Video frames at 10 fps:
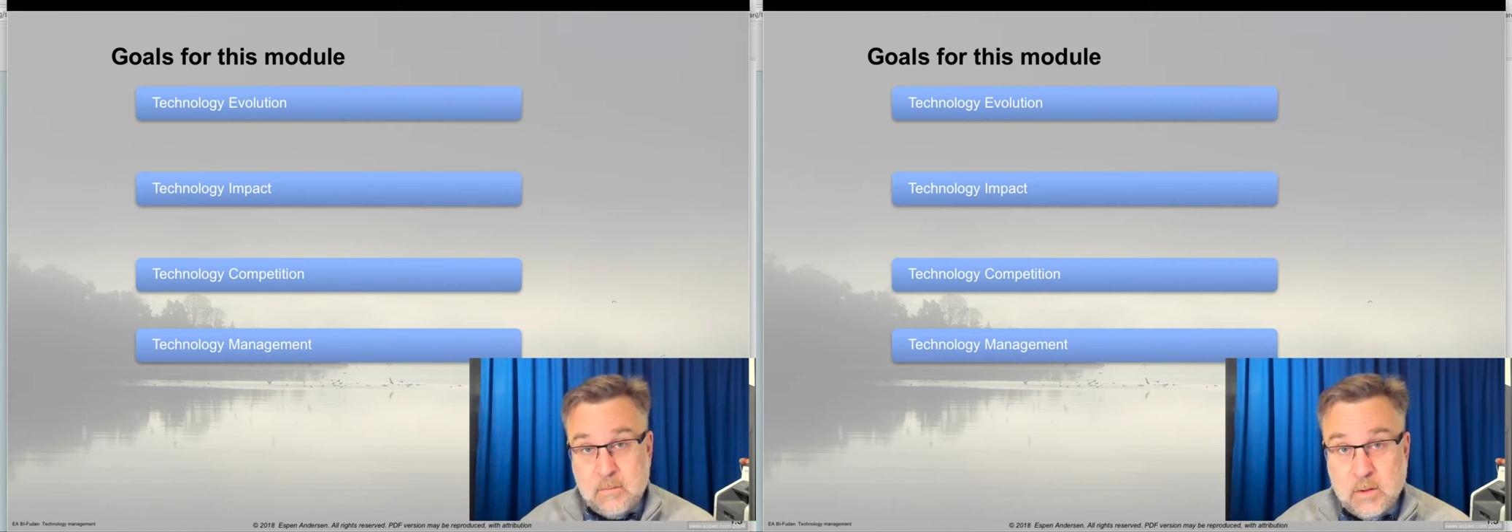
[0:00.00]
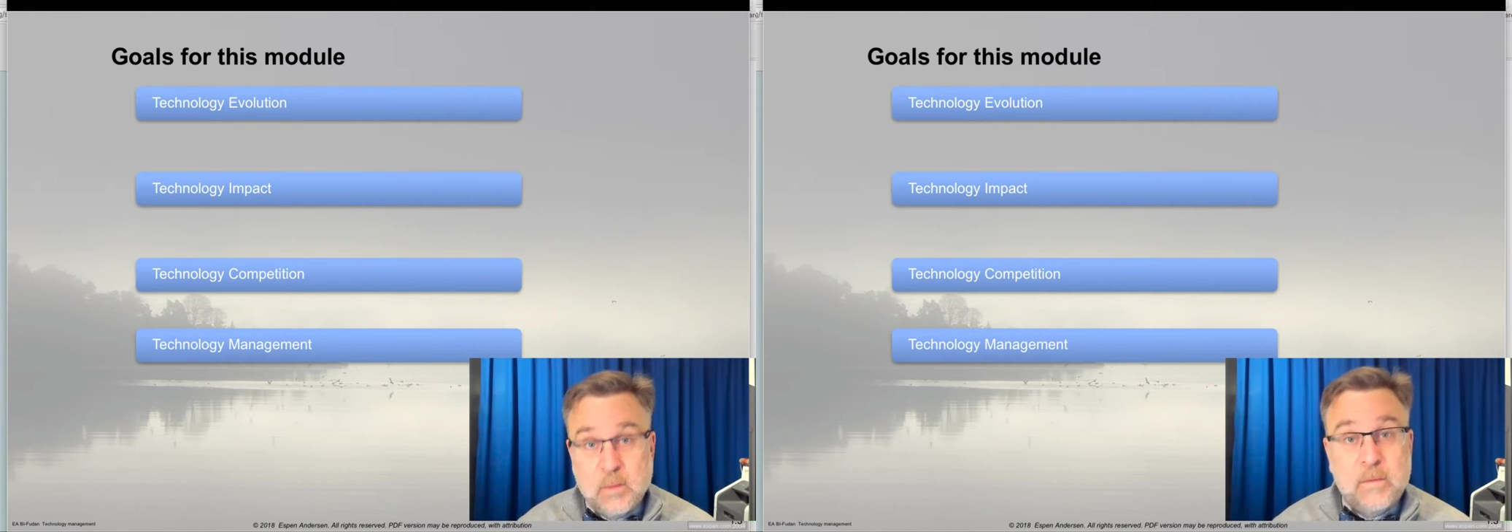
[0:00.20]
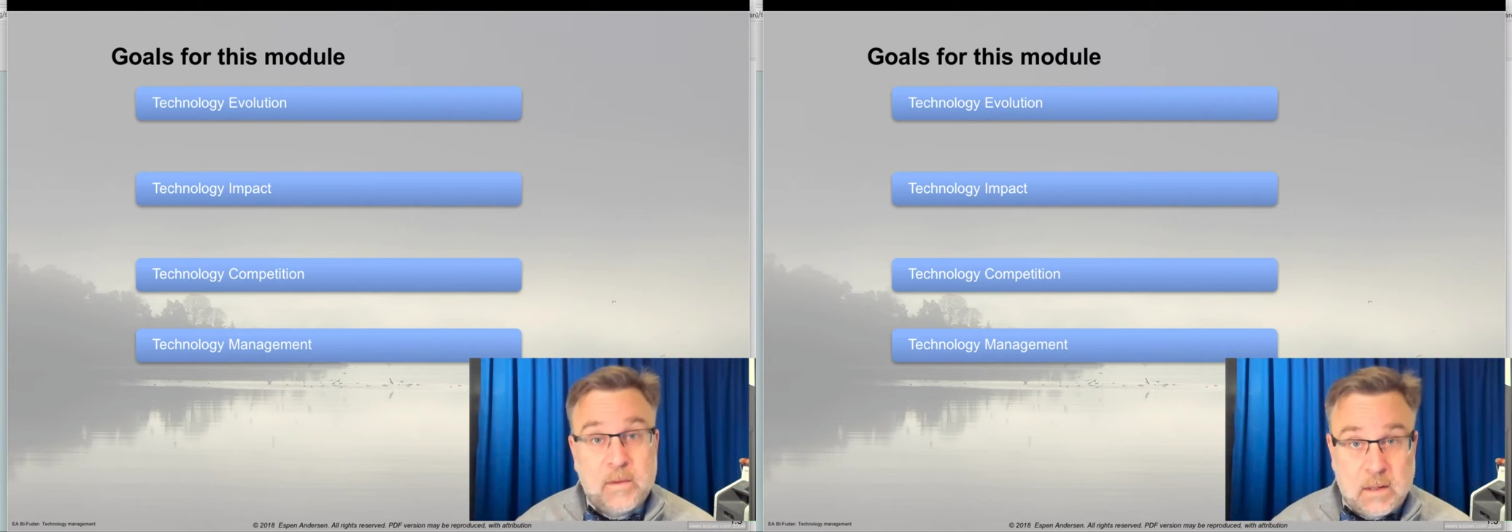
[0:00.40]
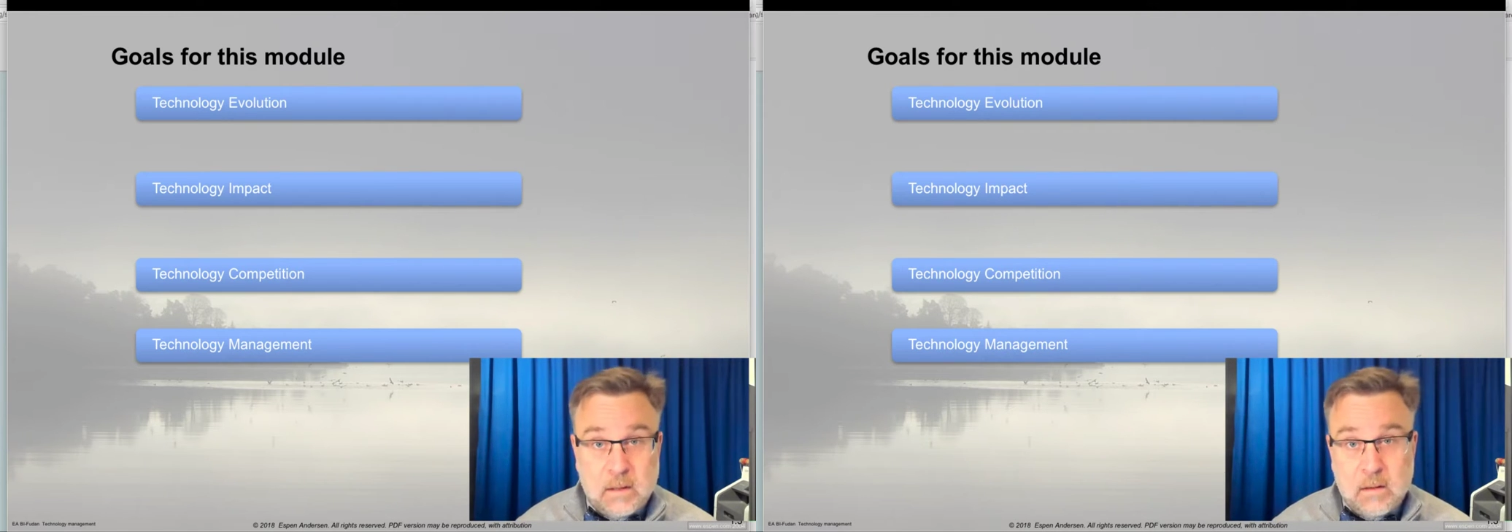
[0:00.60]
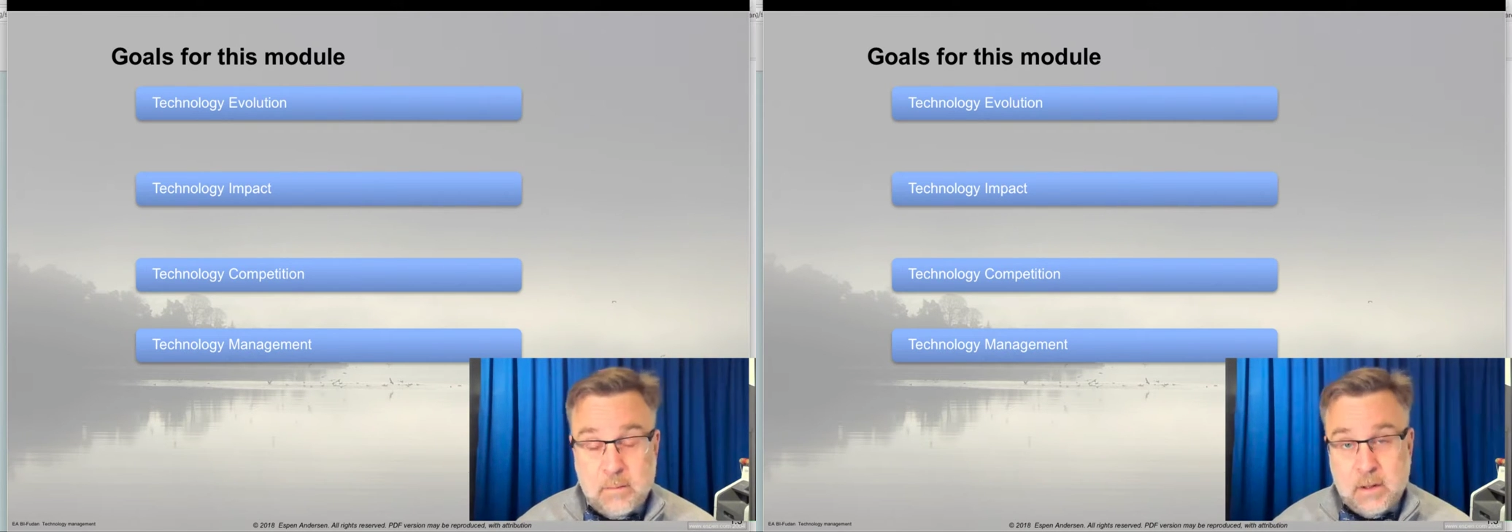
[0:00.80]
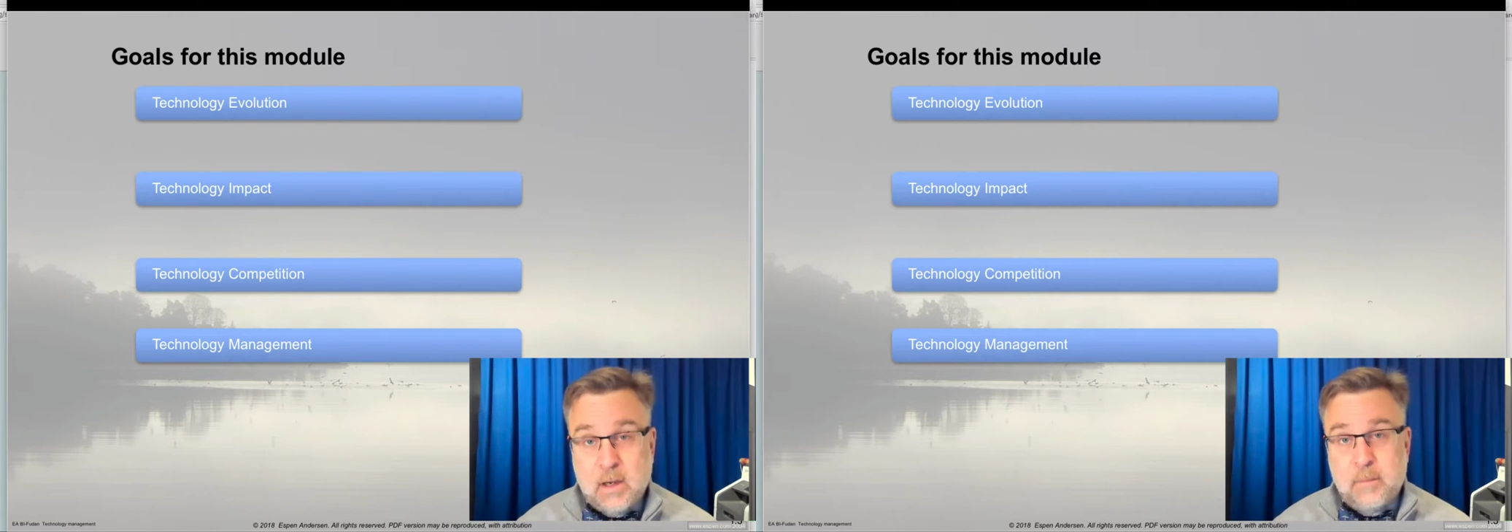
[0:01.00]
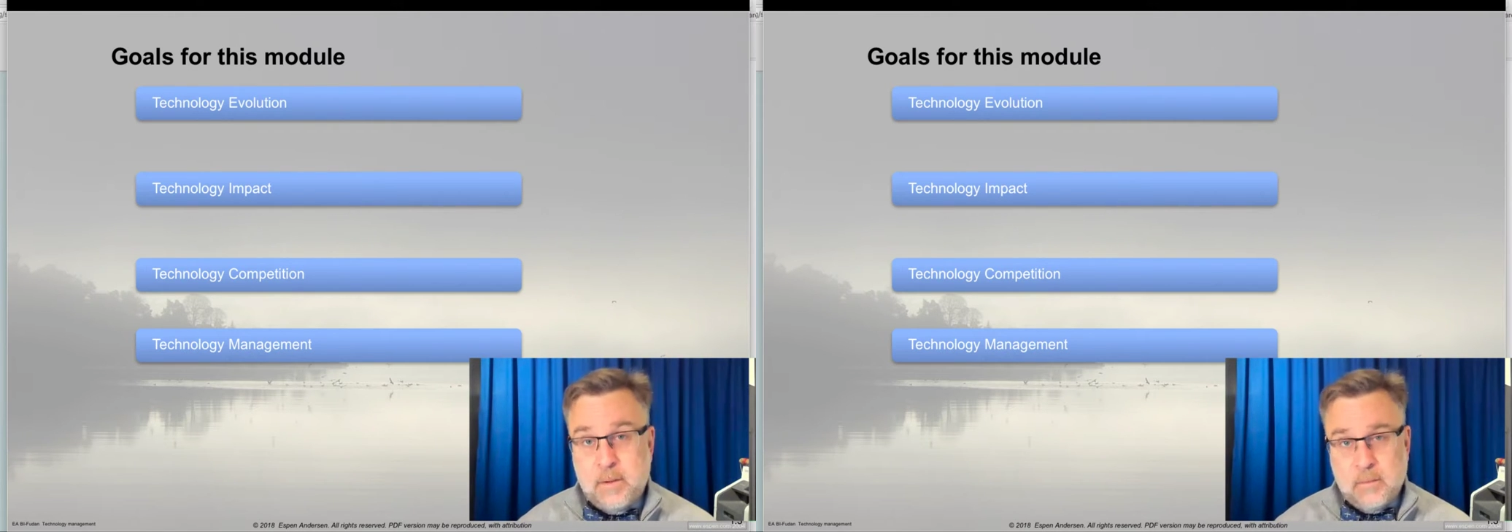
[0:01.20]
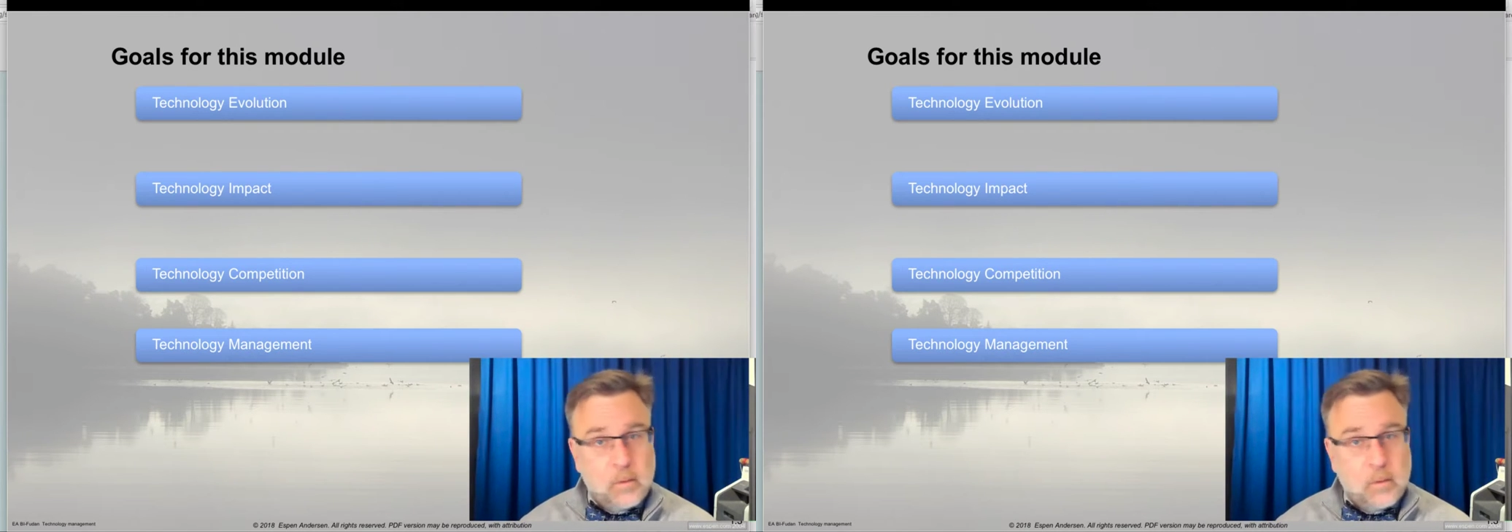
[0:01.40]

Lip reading: new thing coming up and